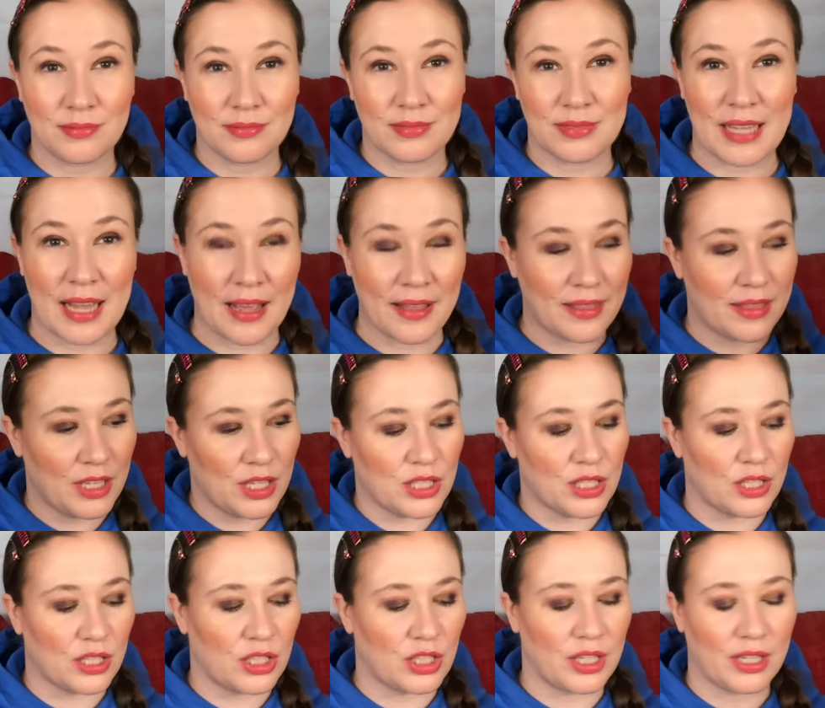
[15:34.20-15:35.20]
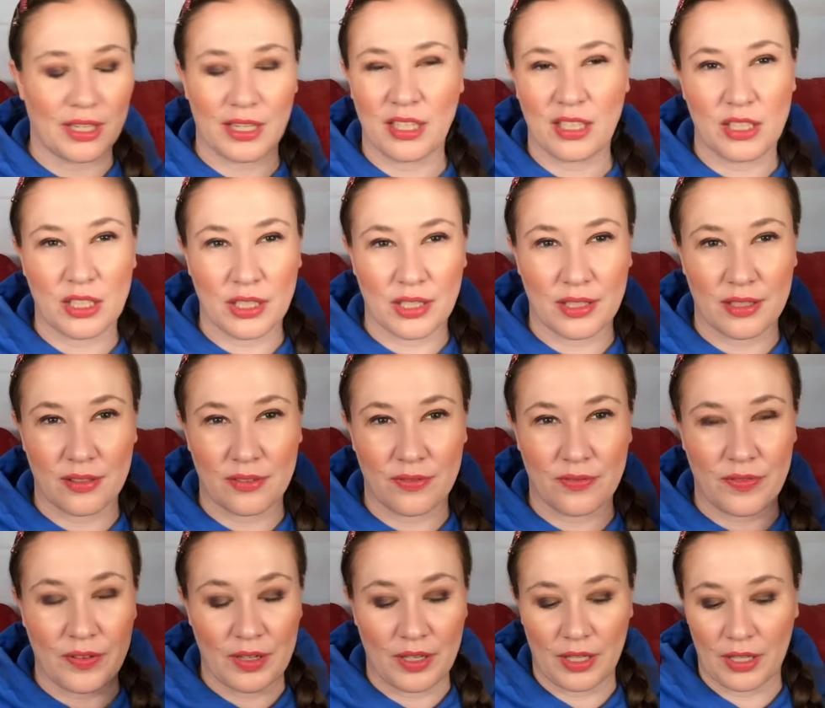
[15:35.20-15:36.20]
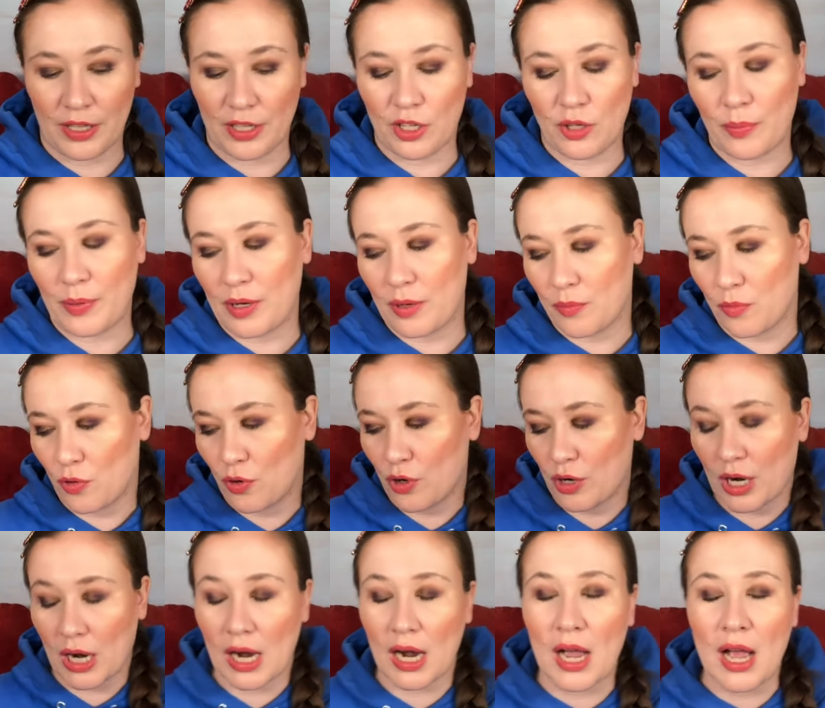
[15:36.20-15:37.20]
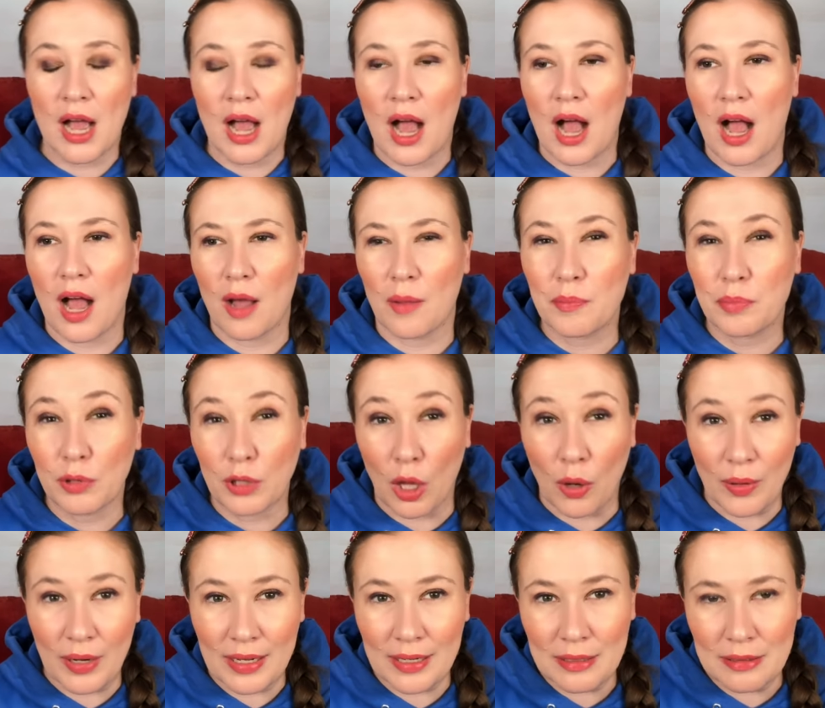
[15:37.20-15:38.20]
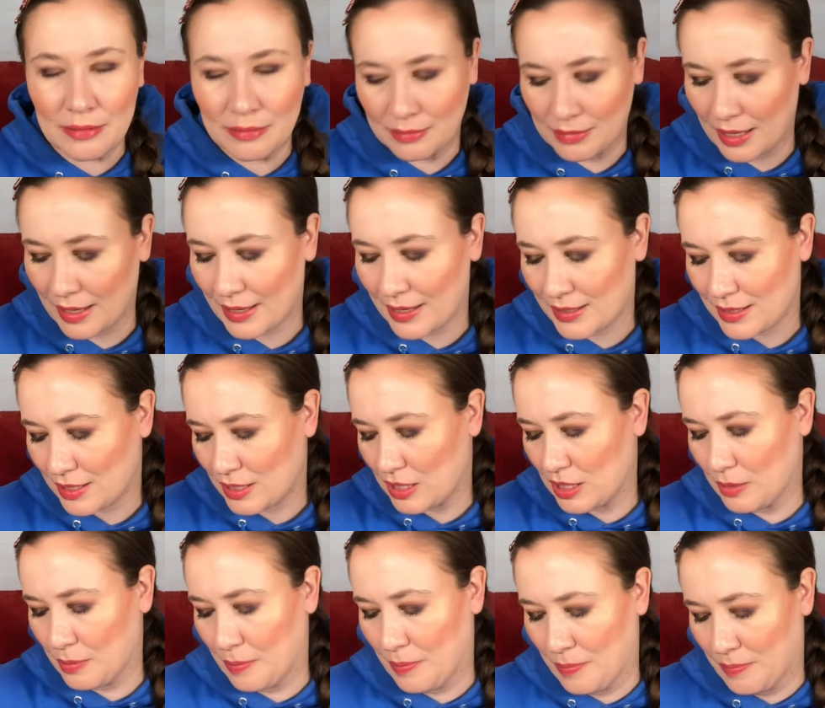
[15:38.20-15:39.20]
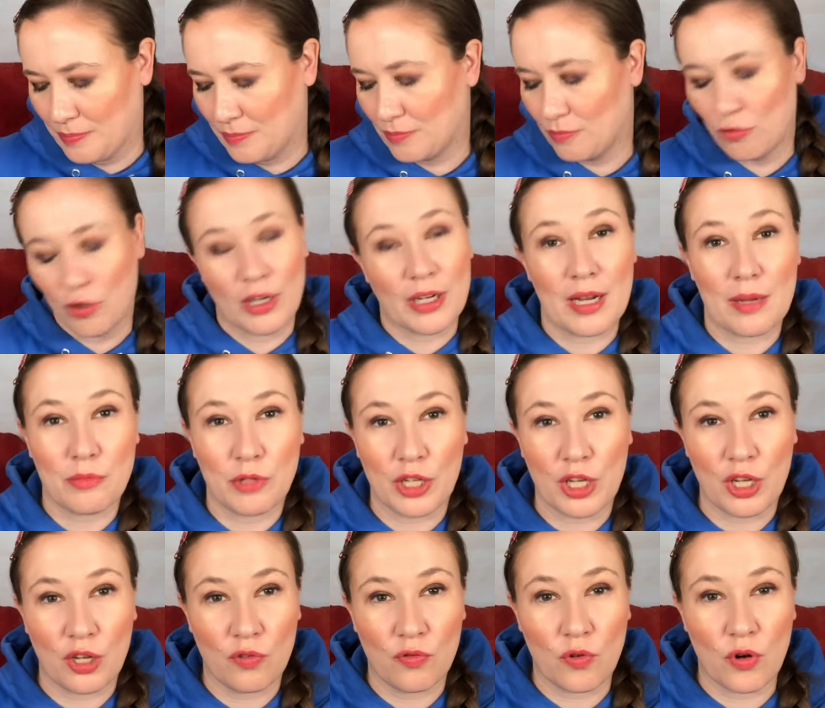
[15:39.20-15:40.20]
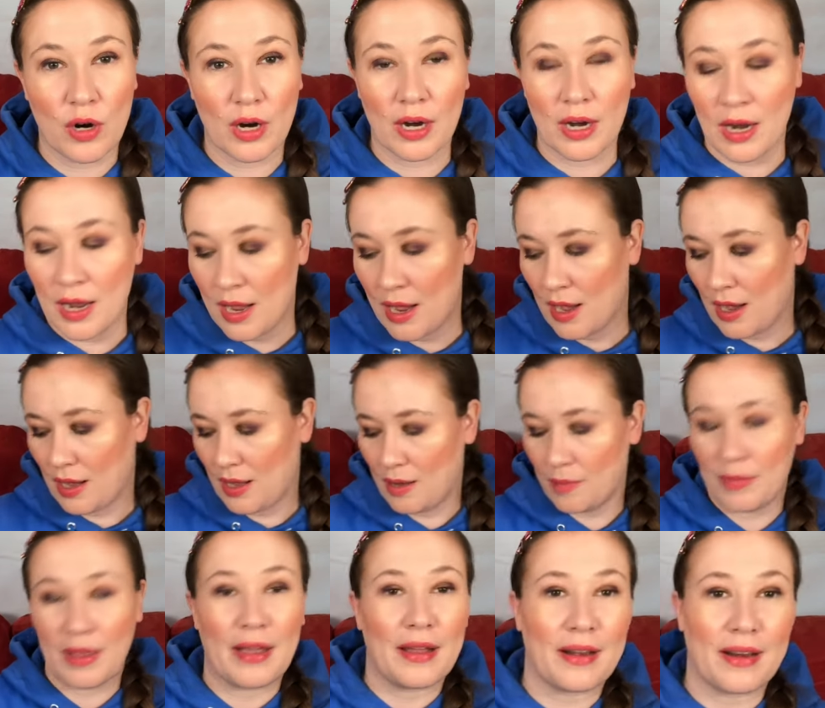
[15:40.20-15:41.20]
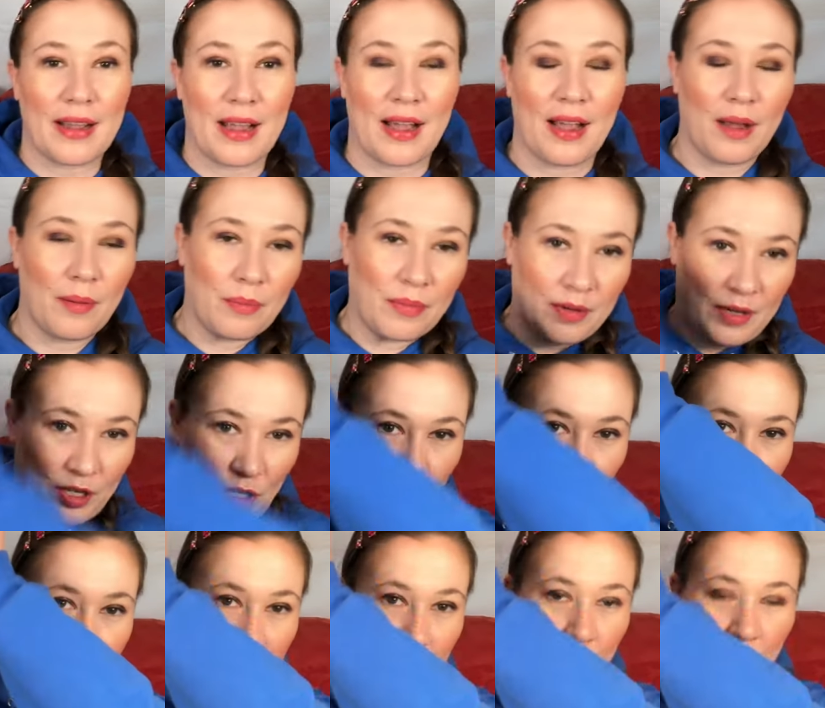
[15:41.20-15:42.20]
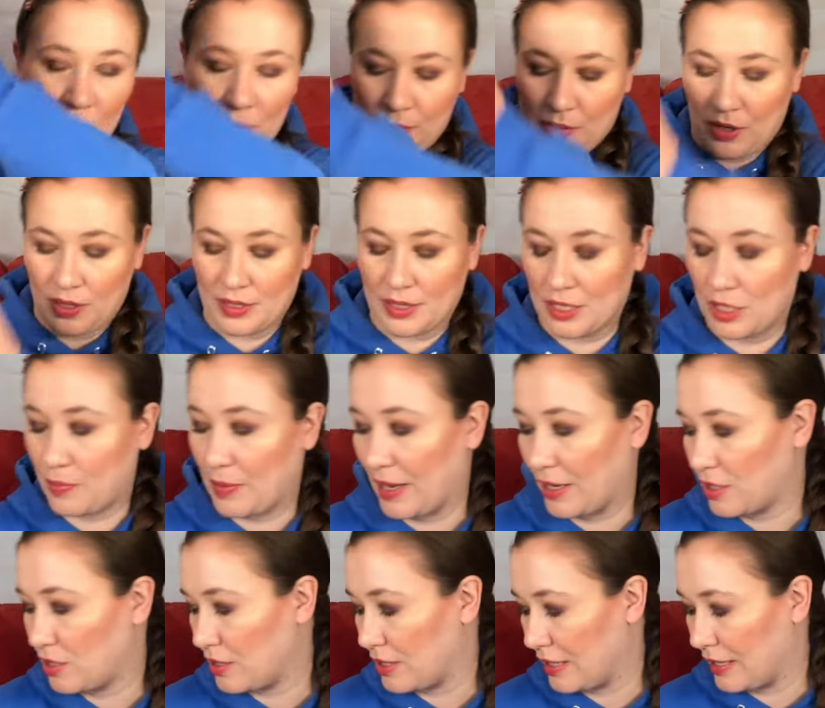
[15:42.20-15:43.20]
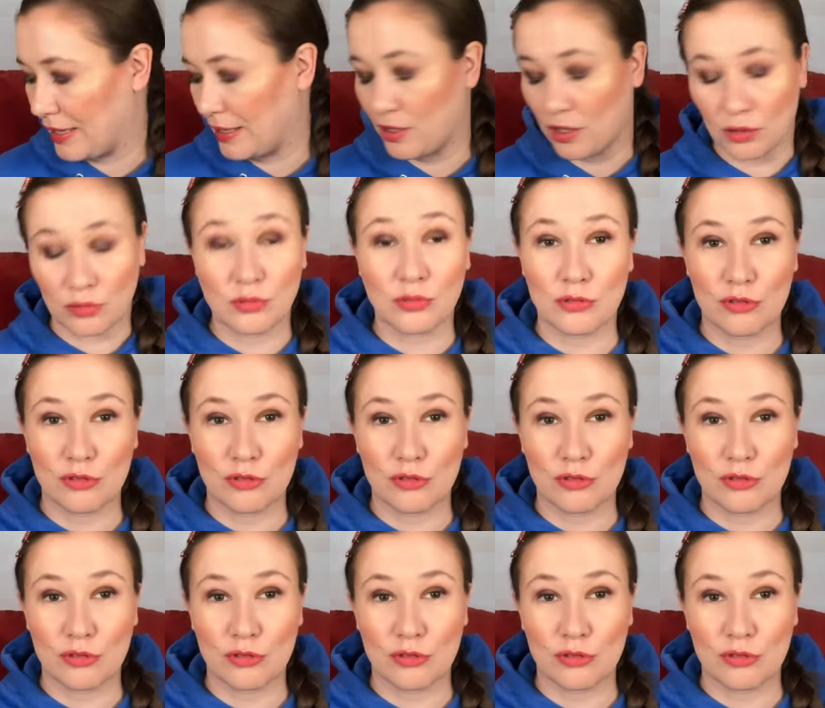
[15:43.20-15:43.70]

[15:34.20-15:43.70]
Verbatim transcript: yeah, these are starting to feel a little bit more uh, bloated, I guess is the word I'm looking for. Um, and yeah, I'm trying to put them all in this bag so that I don't